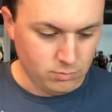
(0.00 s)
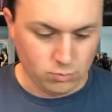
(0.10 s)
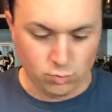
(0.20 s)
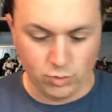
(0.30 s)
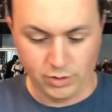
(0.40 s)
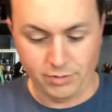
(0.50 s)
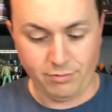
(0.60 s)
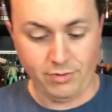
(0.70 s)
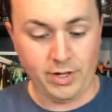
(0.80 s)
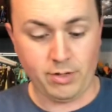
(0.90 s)
Really
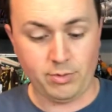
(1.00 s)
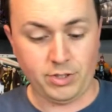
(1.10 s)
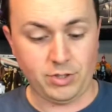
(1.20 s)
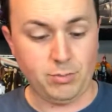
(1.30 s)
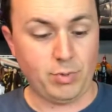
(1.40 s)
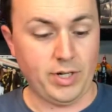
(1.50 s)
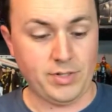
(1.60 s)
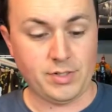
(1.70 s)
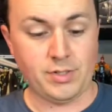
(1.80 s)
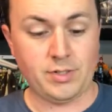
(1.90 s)
fair, really good
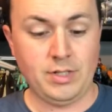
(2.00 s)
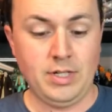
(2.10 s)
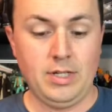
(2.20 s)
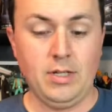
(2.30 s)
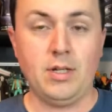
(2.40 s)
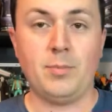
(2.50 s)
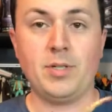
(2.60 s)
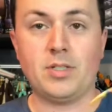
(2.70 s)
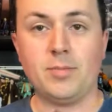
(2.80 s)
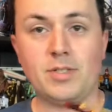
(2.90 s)
prices.
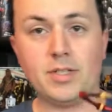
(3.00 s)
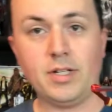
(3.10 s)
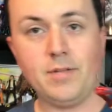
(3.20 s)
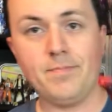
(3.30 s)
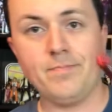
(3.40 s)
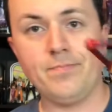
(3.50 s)
Picked up this guy.